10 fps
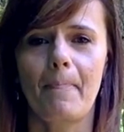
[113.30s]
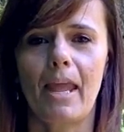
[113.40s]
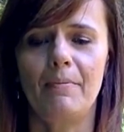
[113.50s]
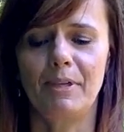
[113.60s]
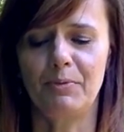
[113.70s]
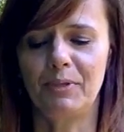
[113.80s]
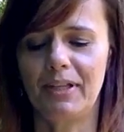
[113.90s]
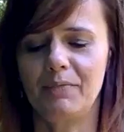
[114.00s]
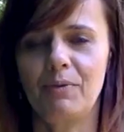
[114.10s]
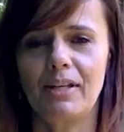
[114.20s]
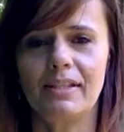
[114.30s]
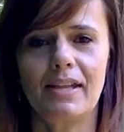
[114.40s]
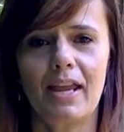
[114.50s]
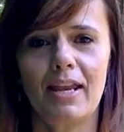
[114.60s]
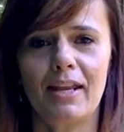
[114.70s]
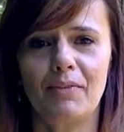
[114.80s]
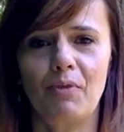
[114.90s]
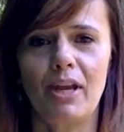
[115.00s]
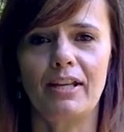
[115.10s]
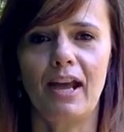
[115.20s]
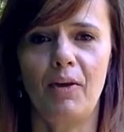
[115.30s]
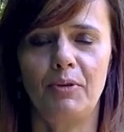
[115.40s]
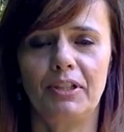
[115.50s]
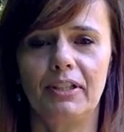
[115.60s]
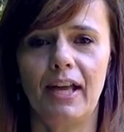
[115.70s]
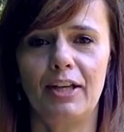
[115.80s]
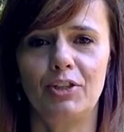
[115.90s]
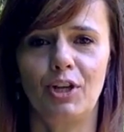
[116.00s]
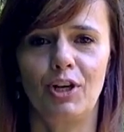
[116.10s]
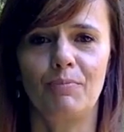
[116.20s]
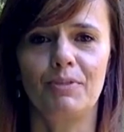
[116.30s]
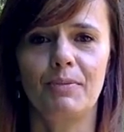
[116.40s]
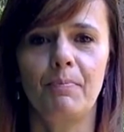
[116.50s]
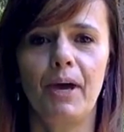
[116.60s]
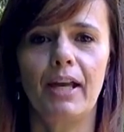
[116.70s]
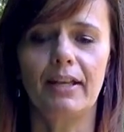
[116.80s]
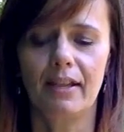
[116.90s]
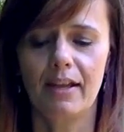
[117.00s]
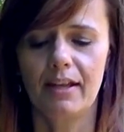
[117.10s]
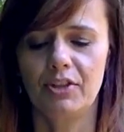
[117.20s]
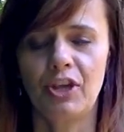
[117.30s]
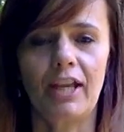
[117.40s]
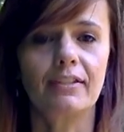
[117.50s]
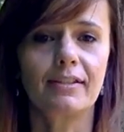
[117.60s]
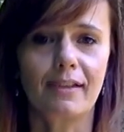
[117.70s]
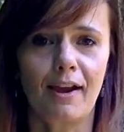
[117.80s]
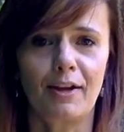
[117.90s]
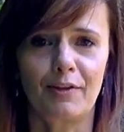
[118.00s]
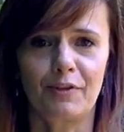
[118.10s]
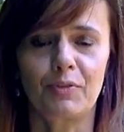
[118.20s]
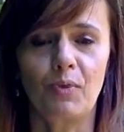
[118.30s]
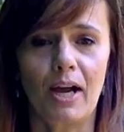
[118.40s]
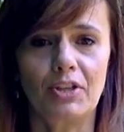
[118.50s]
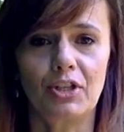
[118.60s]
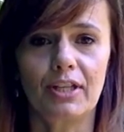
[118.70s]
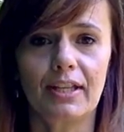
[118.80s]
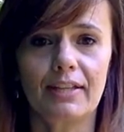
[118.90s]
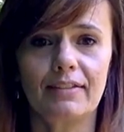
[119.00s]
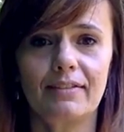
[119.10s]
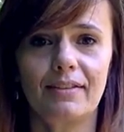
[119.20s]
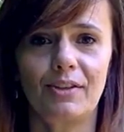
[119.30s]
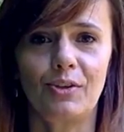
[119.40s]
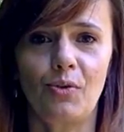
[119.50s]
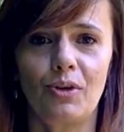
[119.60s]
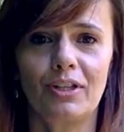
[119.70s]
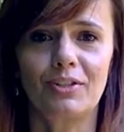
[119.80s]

I'm not really resonating right now with a lot of terms, but chances are if you're watching this, you're